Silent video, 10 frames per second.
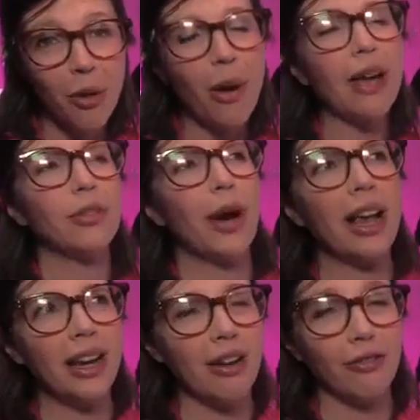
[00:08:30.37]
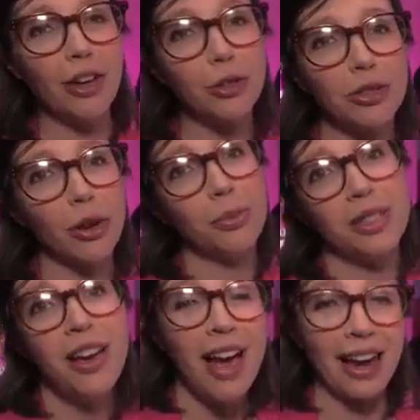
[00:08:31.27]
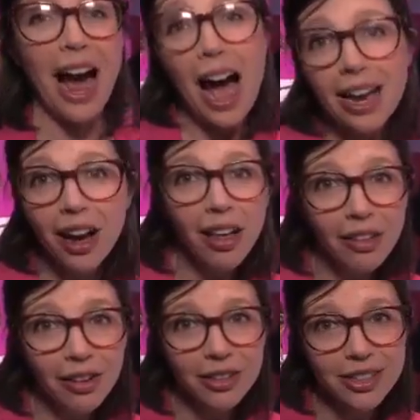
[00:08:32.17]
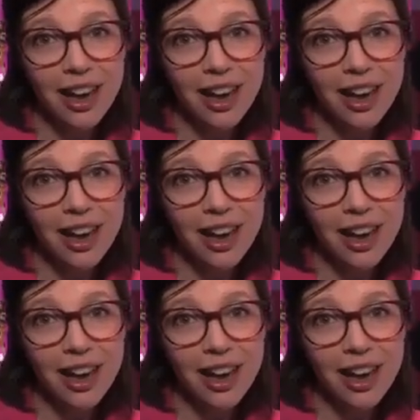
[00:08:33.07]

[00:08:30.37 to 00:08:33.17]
a wide variety of facial sculpts and eye colors,